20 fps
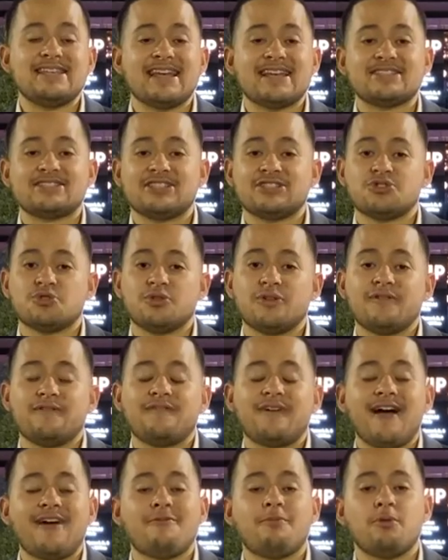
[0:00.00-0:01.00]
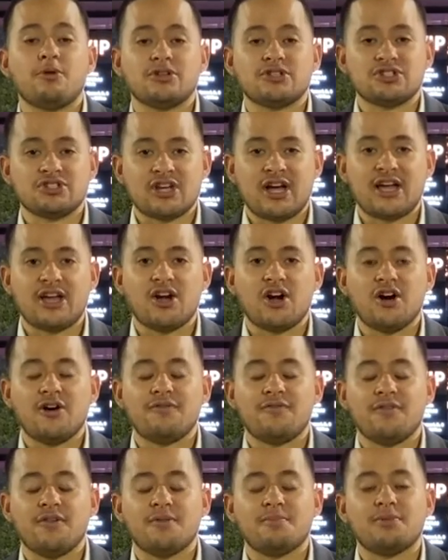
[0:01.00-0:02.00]
yes, it's only 5 points shy
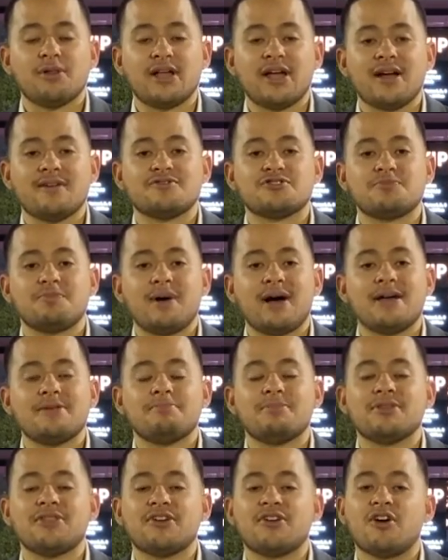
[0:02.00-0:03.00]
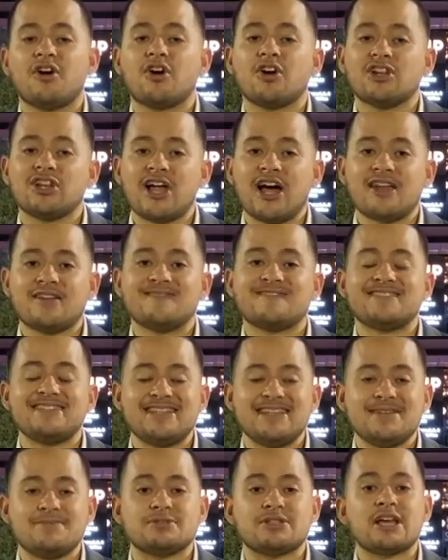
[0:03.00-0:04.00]
of the playoff spot, but there are a lot of
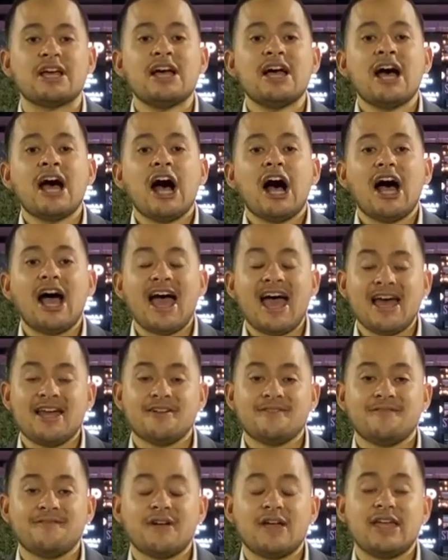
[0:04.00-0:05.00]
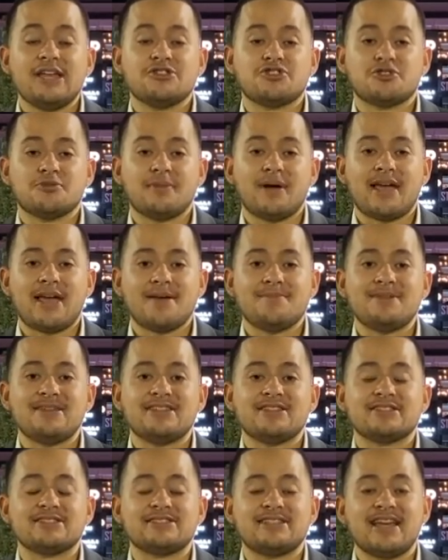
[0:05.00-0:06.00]
teams ahead of Inter Miami
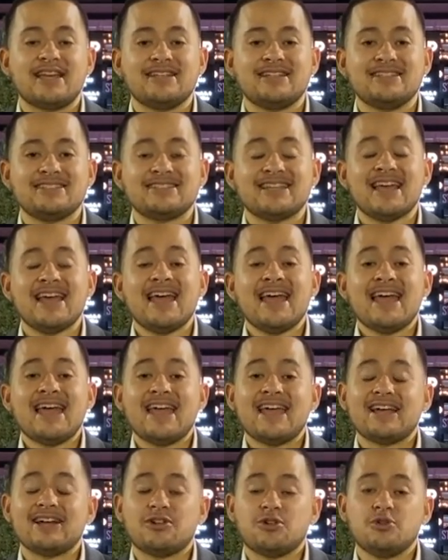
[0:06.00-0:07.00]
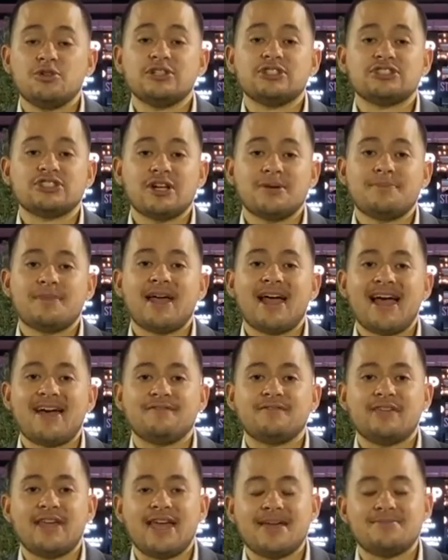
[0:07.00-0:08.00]
in the standings, including some that
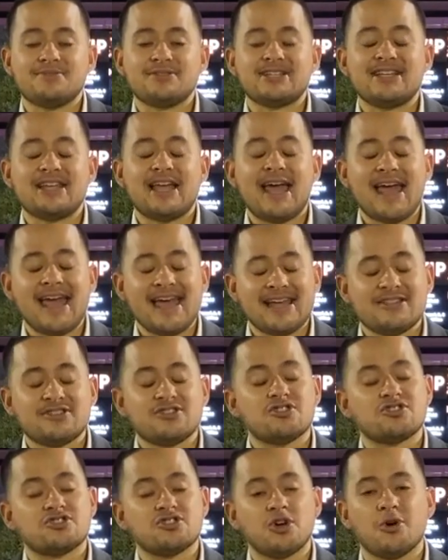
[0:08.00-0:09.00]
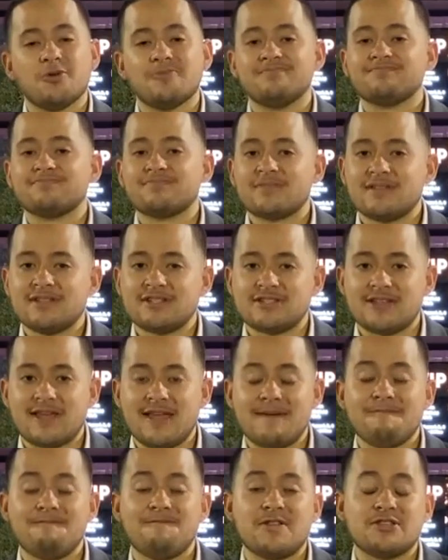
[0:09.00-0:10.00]
have games in hand. So
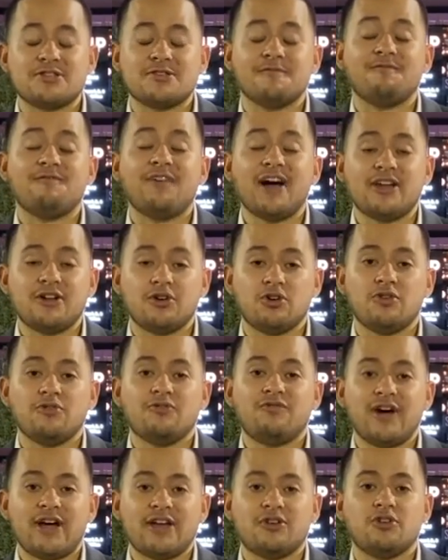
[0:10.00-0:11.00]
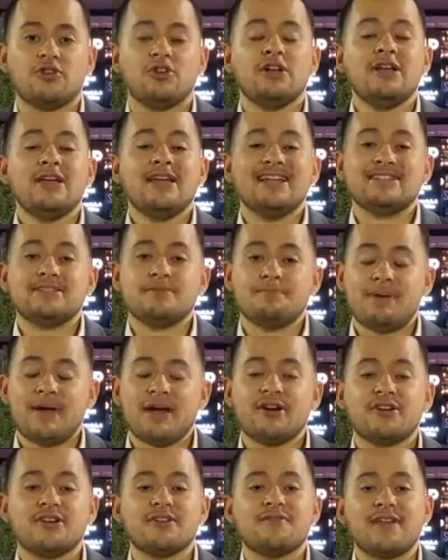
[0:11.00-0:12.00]
it's
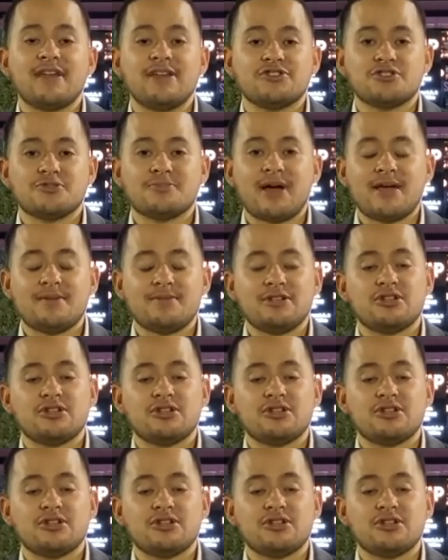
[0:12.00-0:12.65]
imperative that Inter Miami